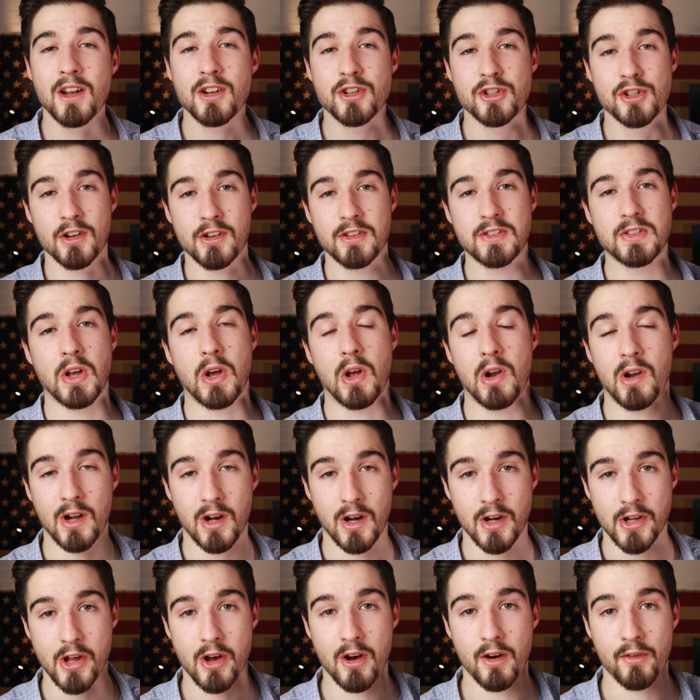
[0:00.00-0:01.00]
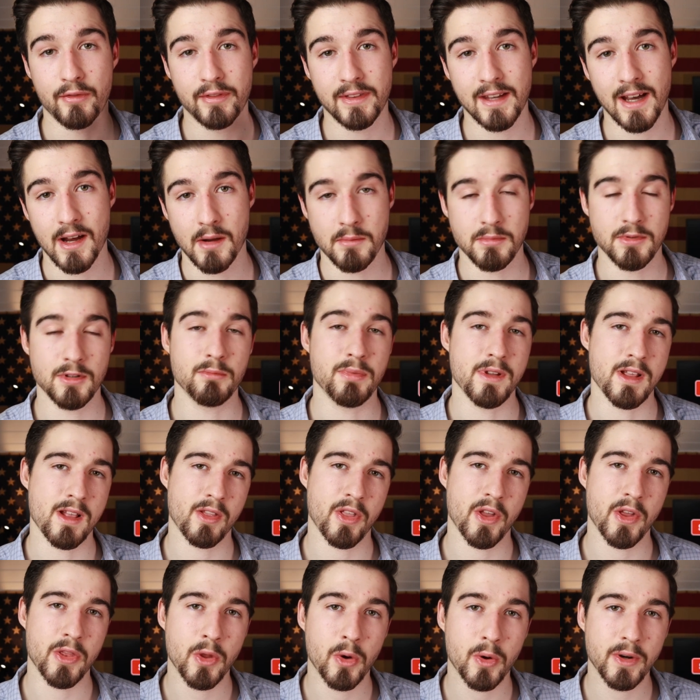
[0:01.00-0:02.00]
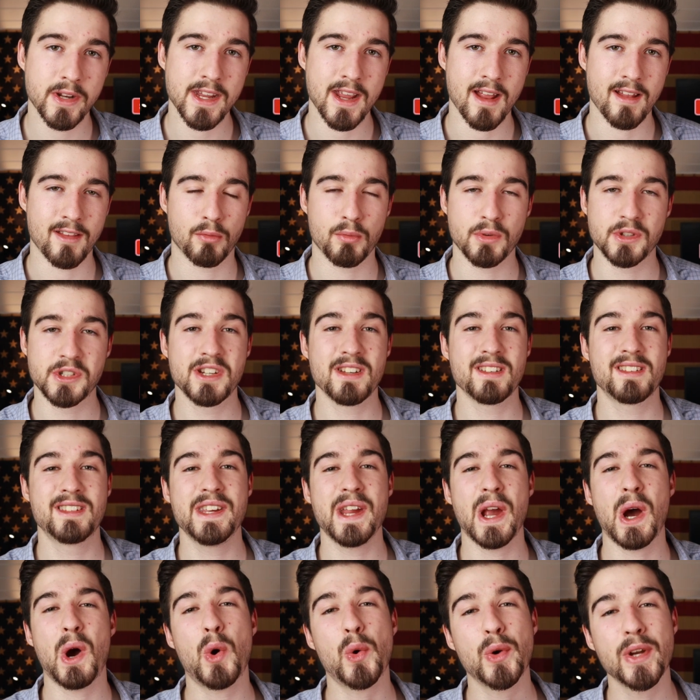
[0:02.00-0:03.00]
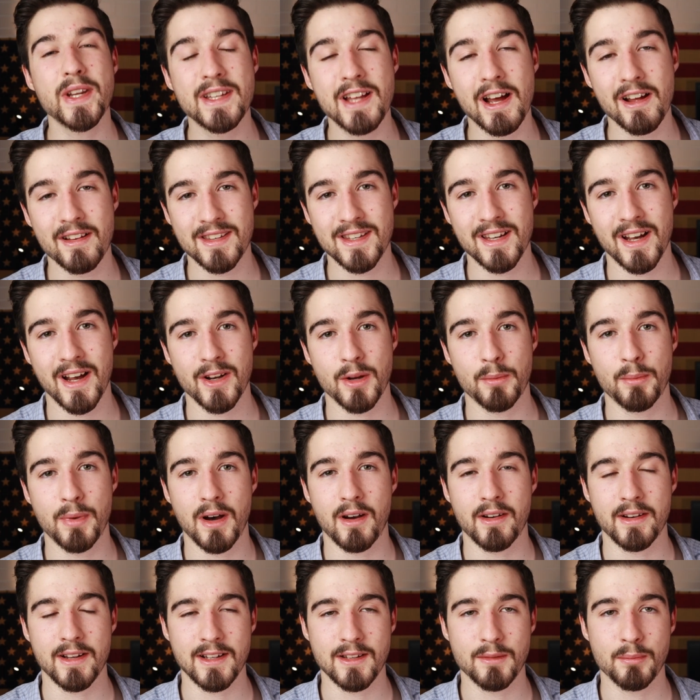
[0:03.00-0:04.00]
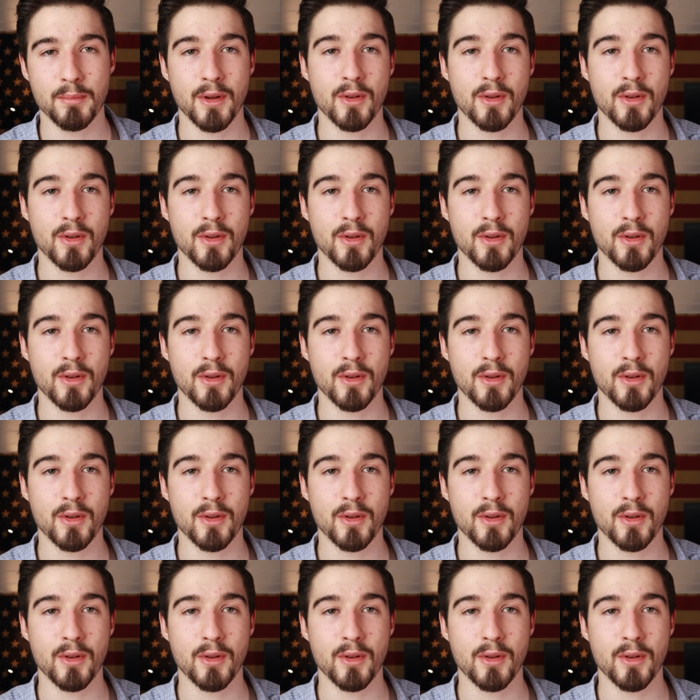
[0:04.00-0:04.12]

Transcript: just a lot of time to build an audience, which is the only downside about it.